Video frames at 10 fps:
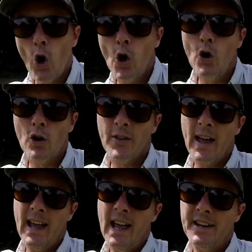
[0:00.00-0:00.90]
hook
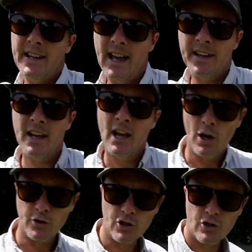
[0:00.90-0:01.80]
that head again
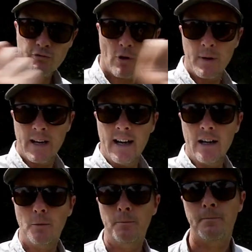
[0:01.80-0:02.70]
and stroke it out.